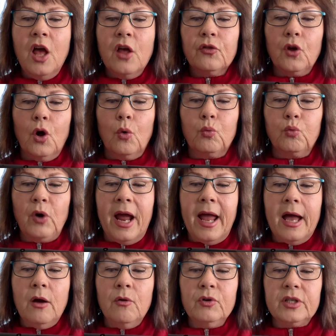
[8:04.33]
The
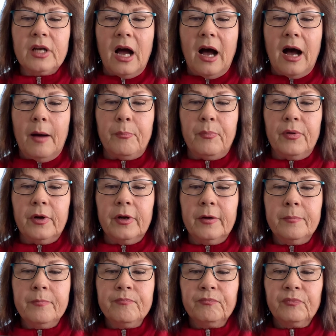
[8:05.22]
roundup
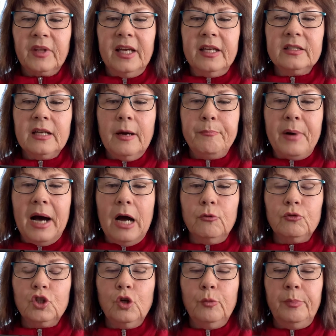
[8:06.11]
is
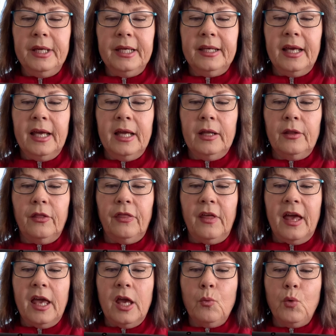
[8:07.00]
about to begin.
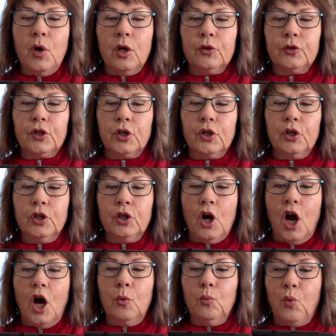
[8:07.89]
They will turn
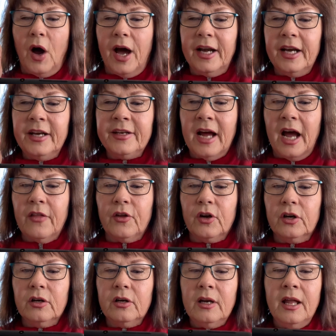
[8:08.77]
on one
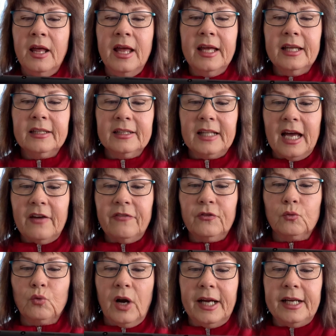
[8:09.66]
another,
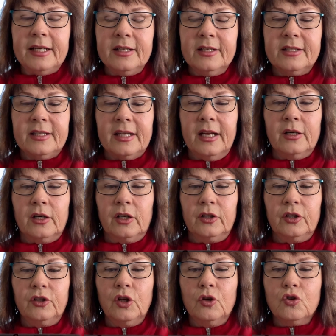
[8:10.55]
left, right, and
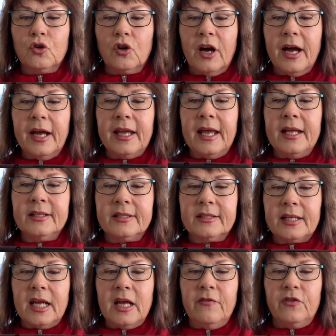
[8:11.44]
center, to try and
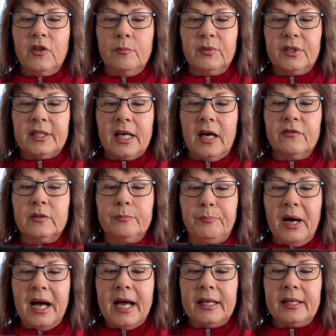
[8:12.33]
save themselves.
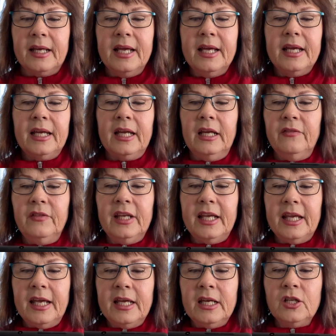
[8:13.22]
But in
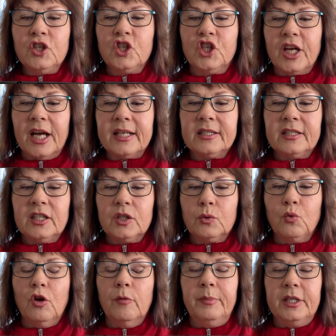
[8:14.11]
the end,
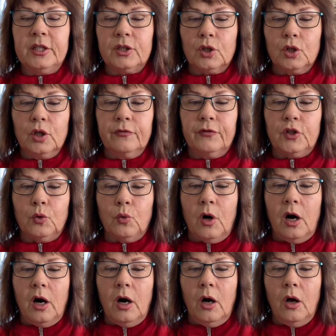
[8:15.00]
justice will be served to
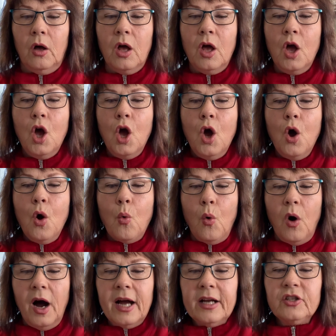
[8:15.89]
all.
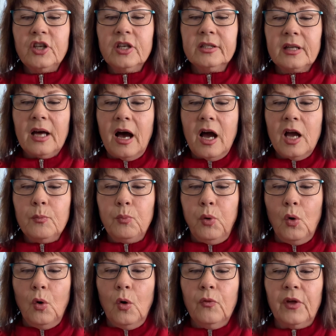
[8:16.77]
Watch as I
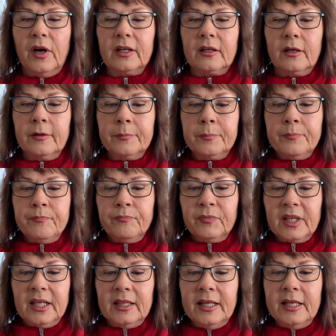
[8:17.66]
pull the
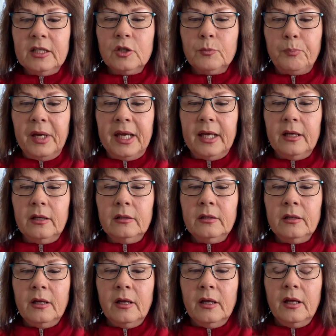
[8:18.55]
clinch
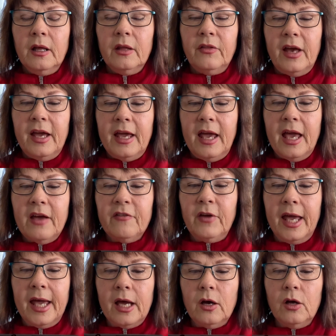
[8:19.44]
pin they have
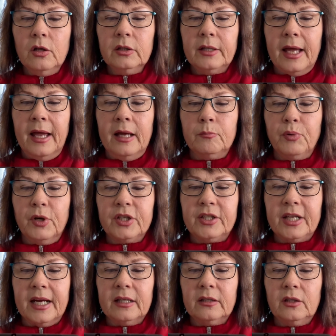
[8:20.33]
held and
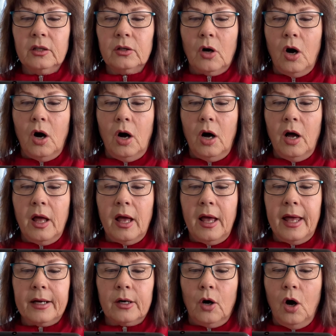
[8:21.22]
protected
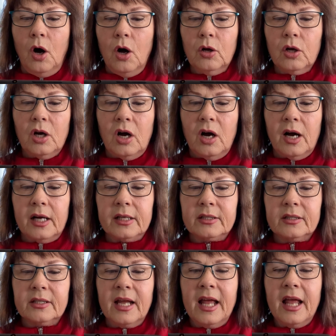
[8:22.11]
at all
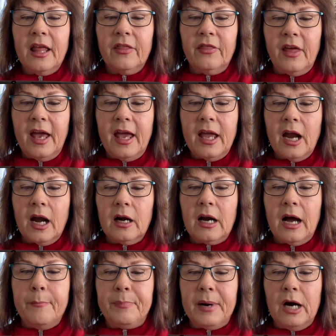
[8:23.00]
costs. They are
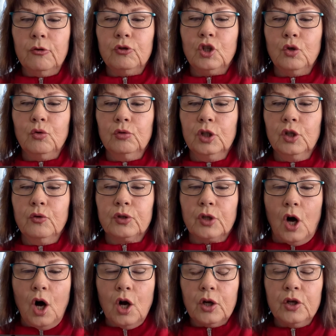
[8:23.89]
about to lose
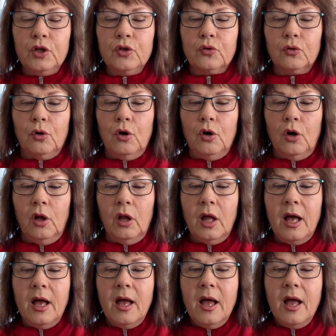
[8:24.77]
all control.
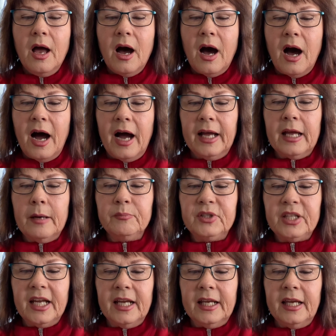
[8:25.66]
I am
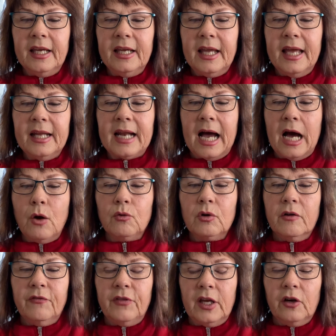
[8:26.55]
taking it out
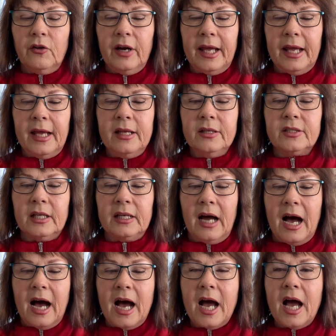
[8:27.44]
of their hands, and
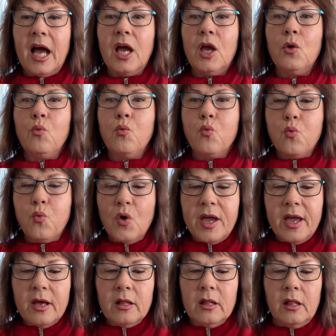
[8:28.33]
I
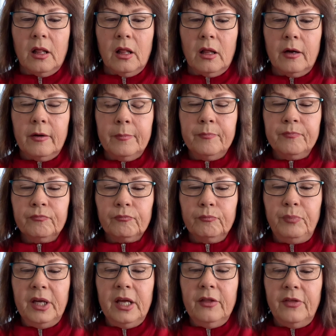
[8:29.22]
will
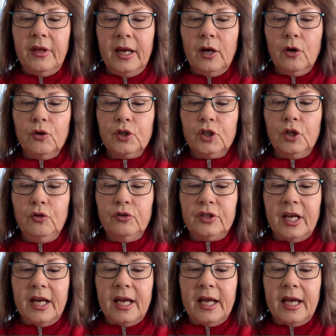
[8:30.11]
be there
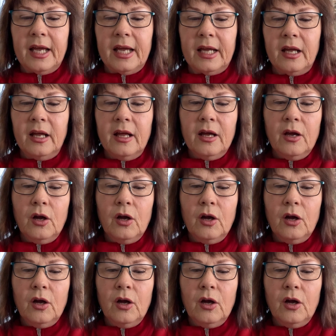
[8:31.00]
today.